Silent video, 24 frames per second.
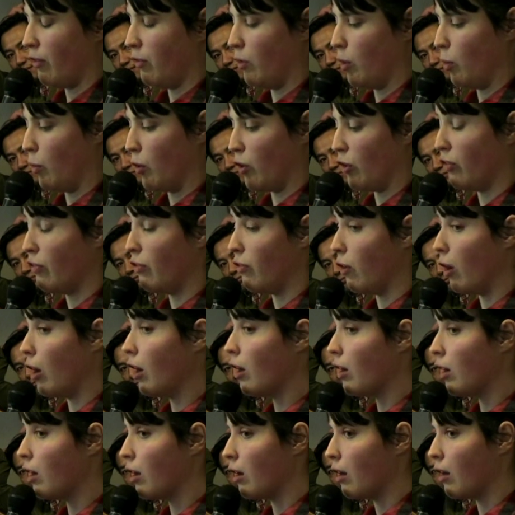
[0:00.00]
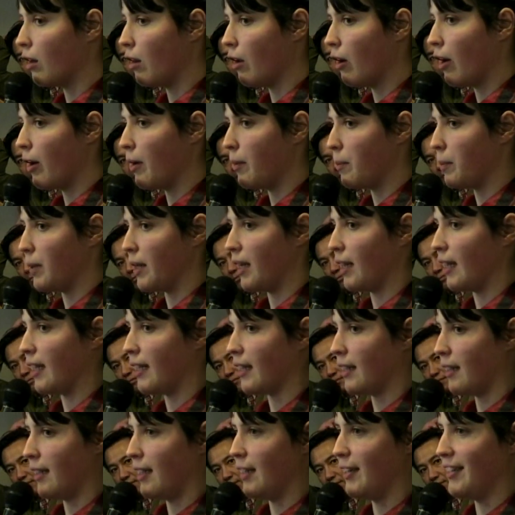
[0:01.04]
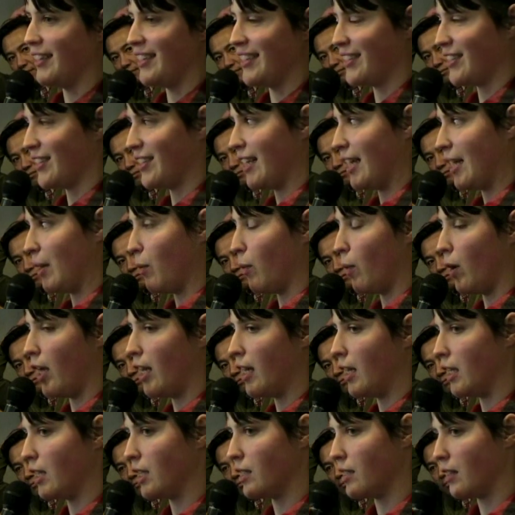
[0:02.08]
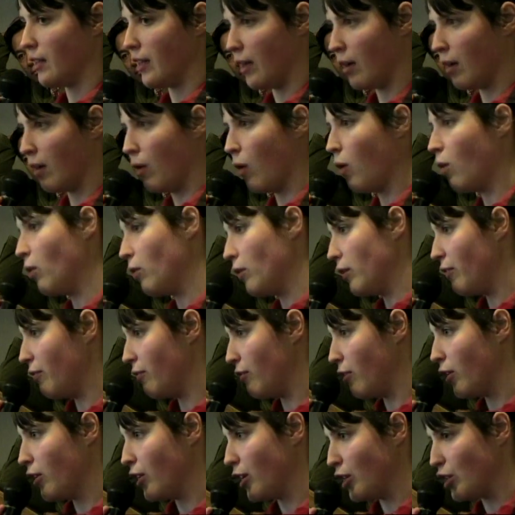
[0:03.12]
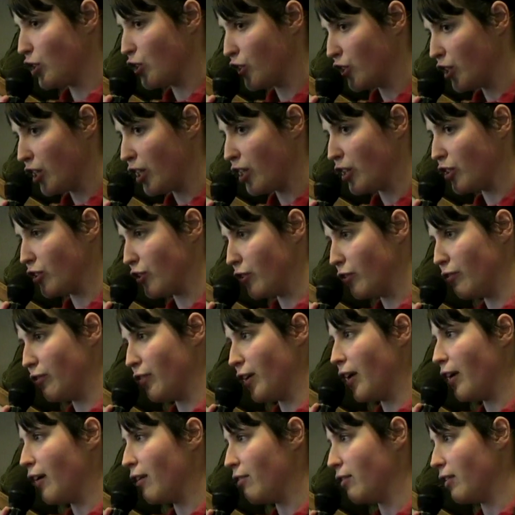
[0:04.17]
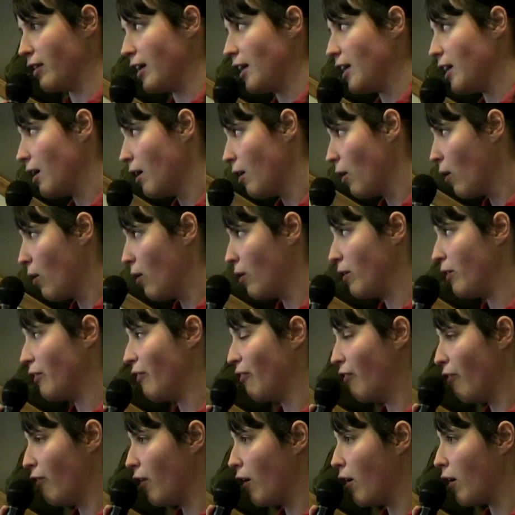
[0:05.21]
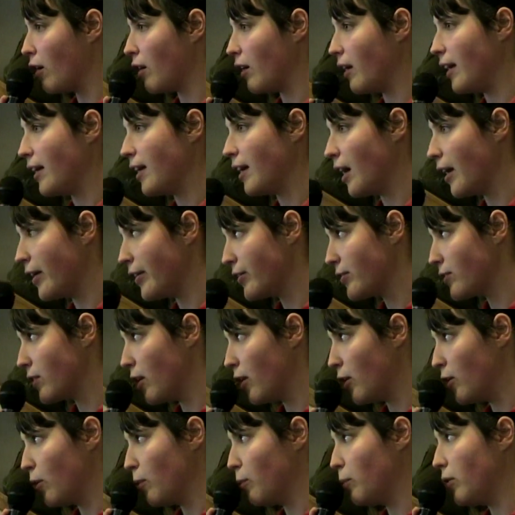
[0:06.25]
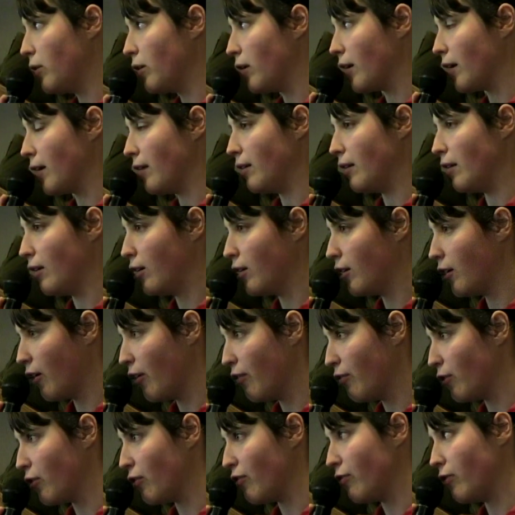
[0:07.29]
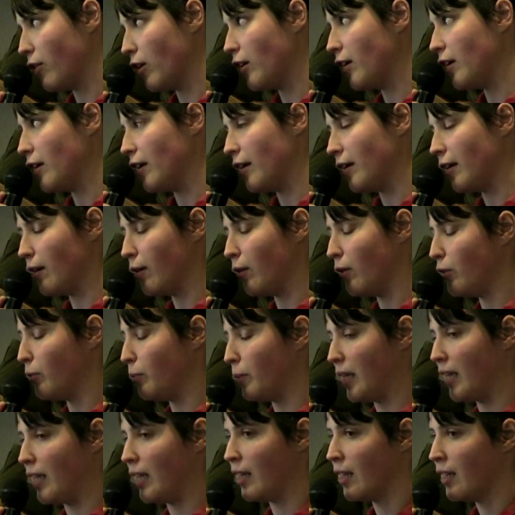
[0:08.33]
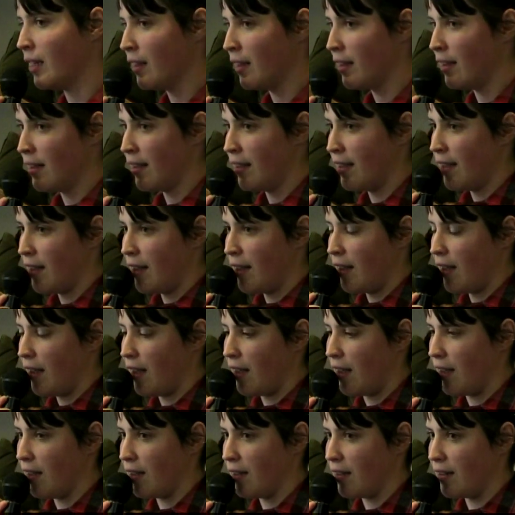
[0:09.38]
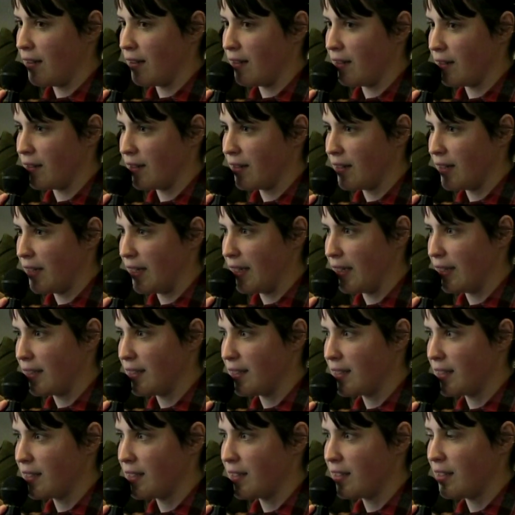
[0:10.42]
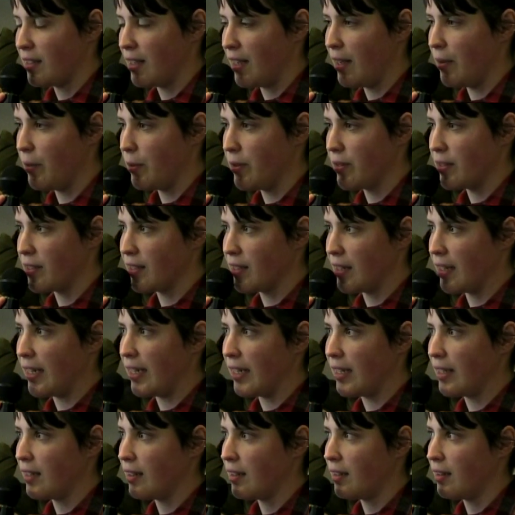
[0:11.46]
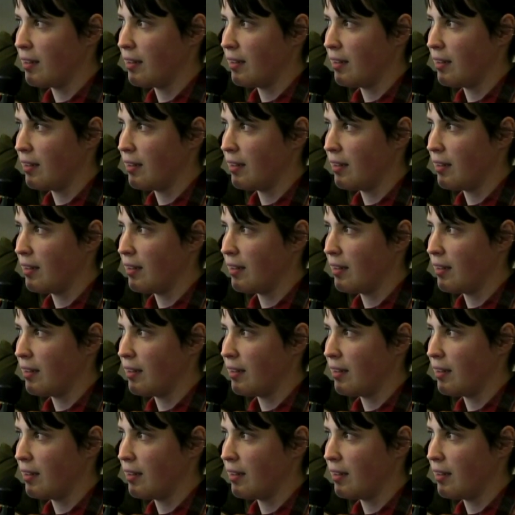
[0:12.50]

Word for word: the word "fuck" a lot, but like in this like way that is like, holy fucking shit, Geneviève, like holy fuck, like I saw your book and the cover fucking killed me, and it's it was like.